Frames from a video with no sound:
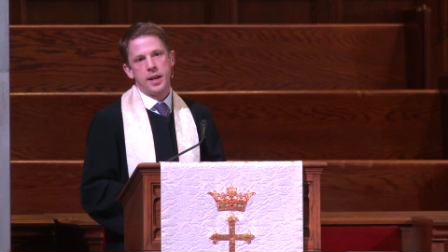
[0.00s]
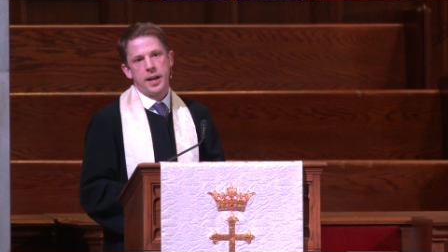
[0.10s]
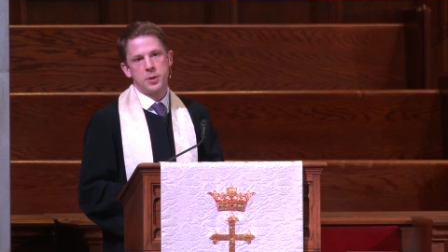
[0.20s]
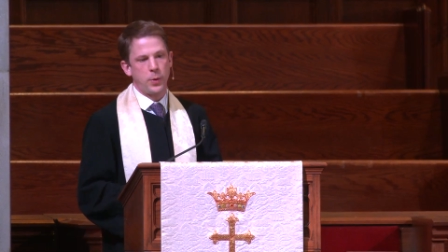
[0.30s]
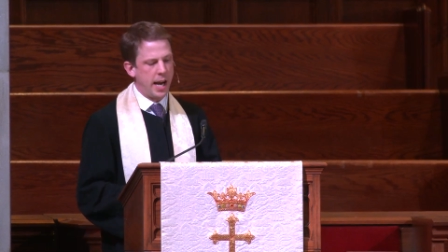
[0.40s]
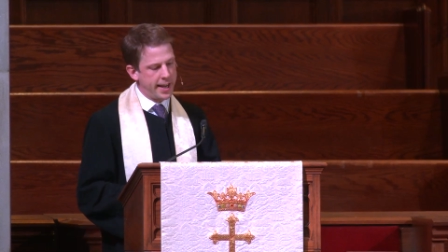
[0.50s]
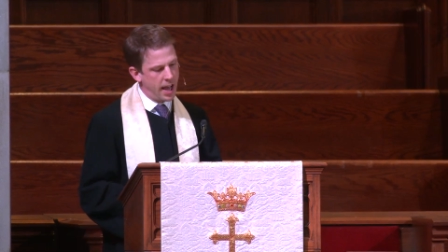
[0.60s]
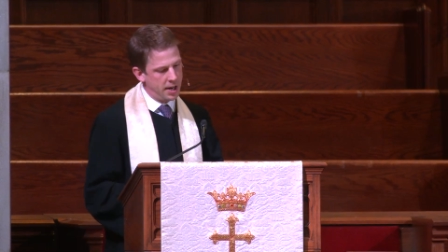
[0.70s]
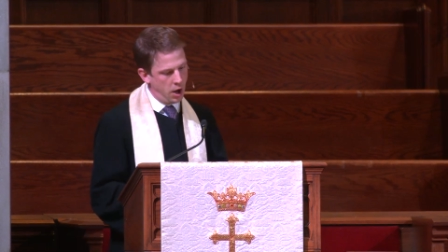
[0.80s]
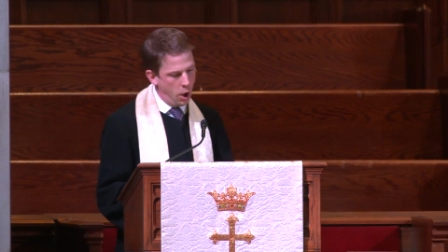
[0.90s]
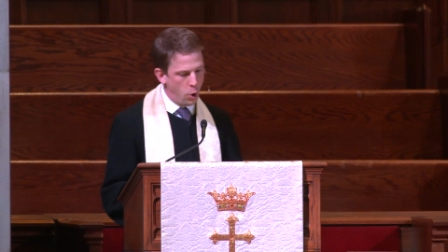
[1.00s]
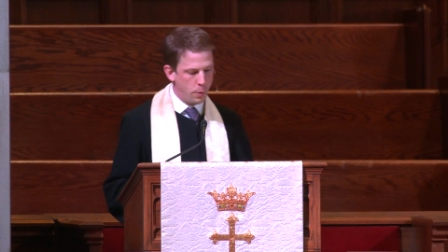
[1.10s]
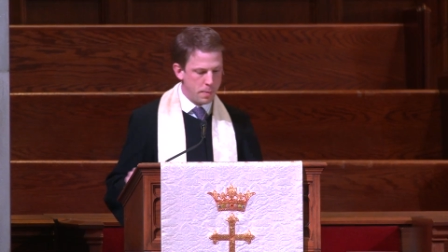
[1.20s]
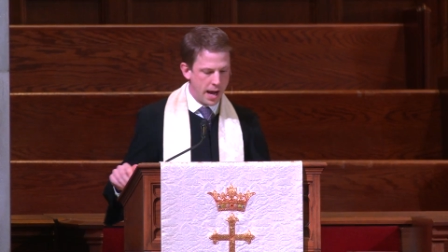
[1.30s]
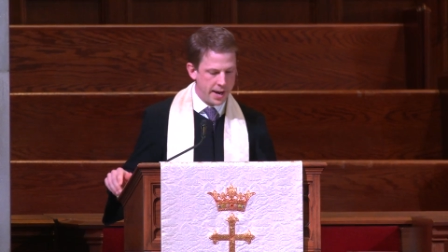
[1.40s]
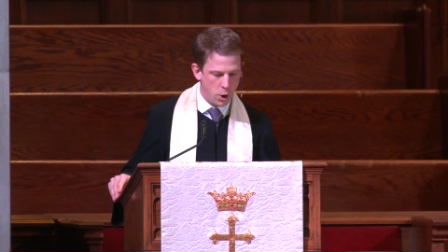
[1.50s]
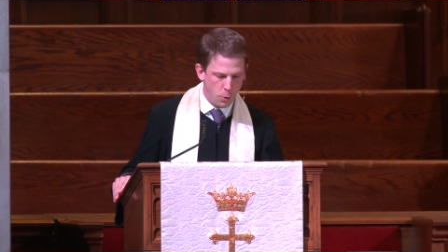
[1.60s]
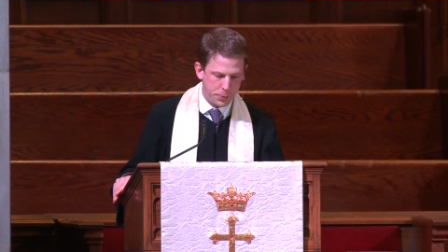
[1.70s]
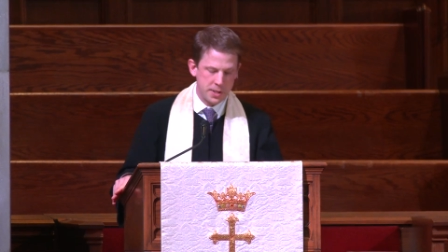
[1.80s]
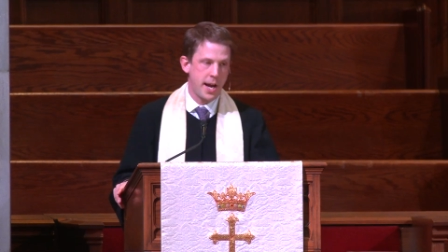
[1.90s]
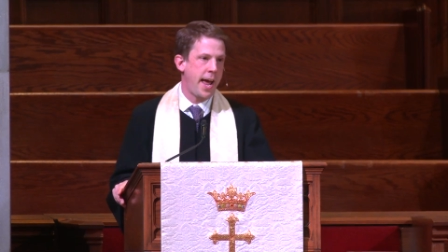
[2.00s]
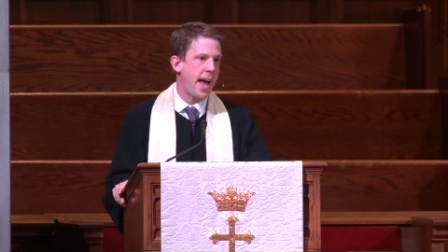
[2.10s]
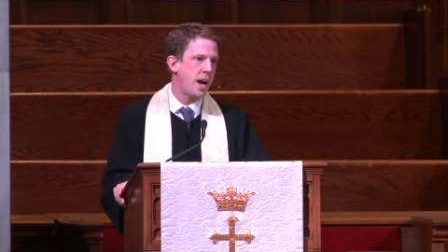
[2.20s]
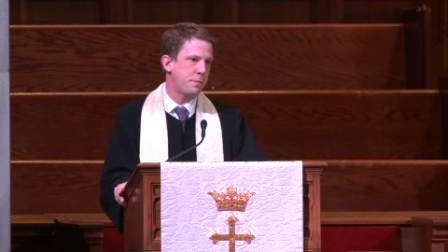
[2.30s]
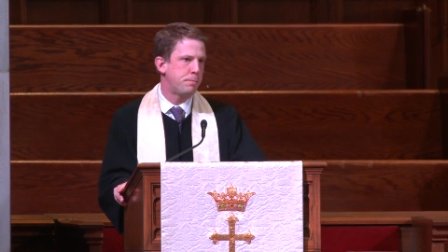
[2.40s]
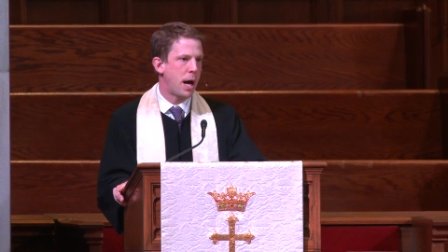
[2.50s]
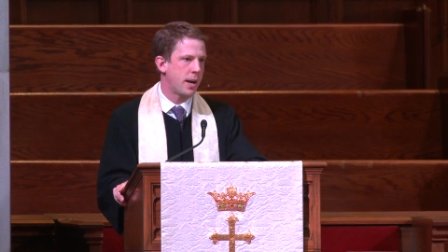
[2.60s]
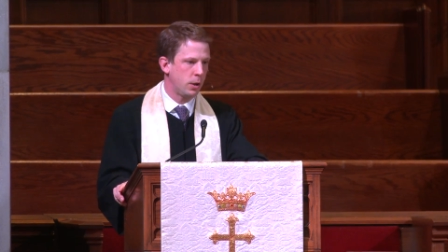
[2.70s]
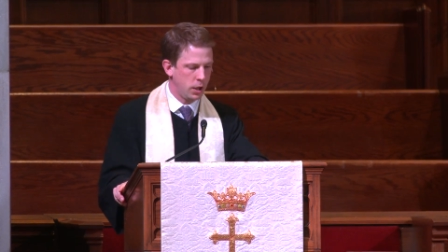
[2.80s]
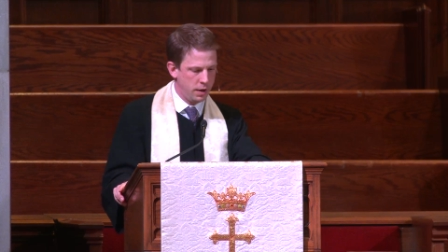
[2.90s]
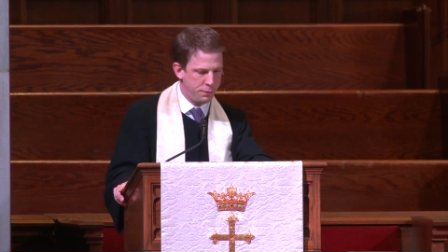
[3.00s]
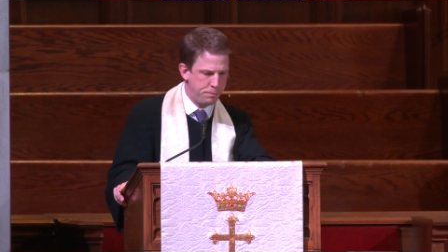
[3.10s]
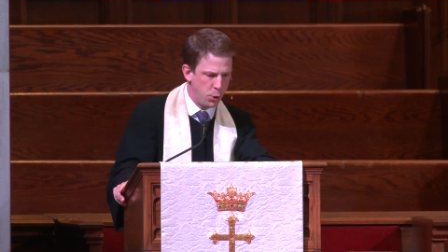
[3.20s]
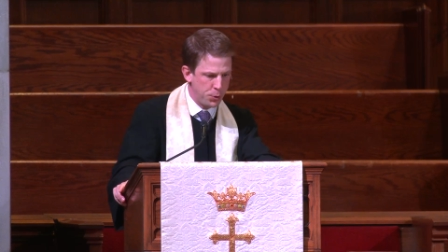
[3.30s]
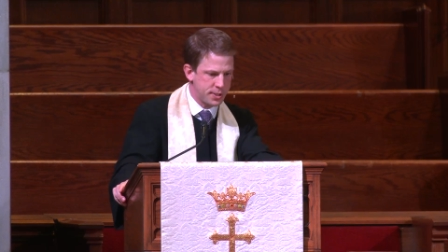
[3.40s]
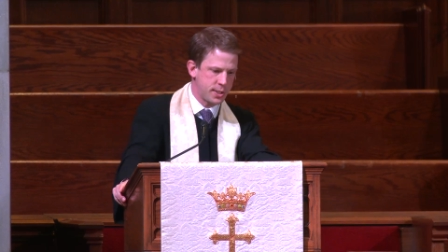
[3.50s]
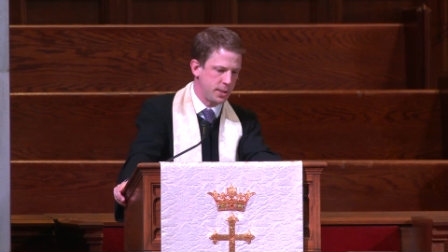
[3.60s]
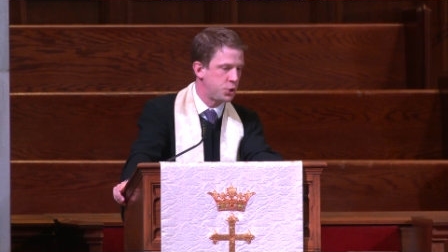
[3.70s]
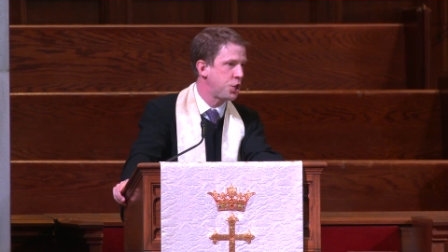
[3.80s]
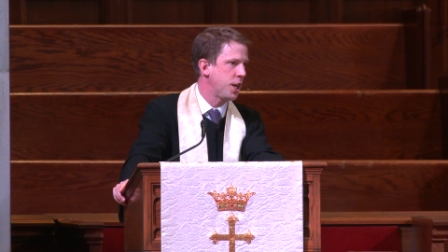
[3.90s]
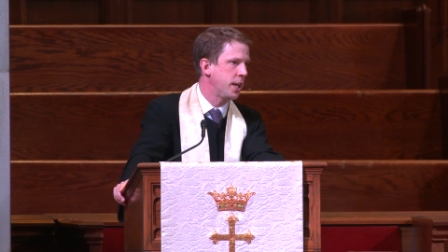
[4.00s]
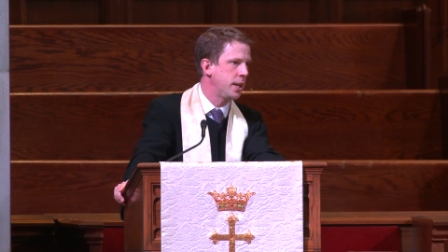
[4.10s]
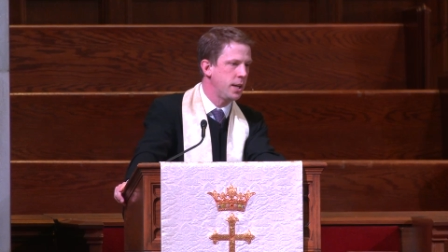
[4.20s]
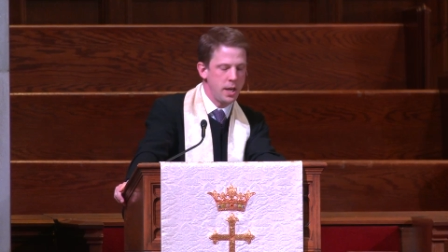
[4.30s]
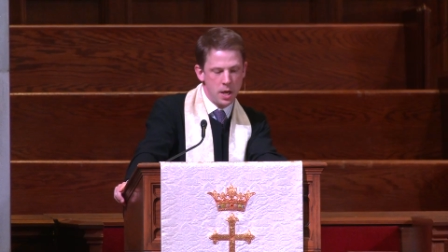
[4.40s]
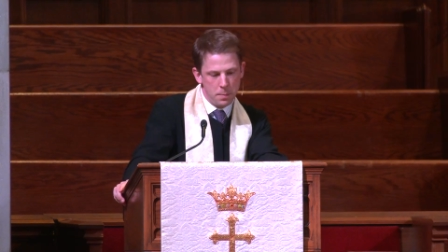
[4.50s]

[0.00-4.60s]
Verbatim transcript: and when I got home, I opened a half bottle of Booth's gin,